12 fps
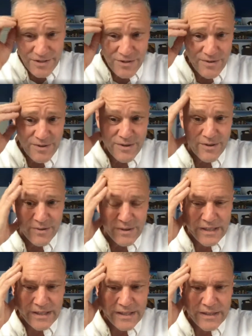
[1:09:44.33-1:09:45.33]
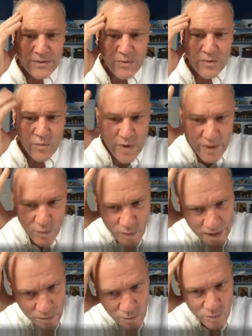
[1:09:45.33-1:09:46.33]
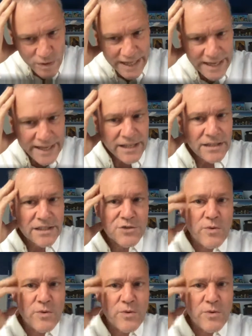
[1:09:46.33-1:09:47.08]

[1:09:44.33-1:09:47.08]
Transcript: know, when in English,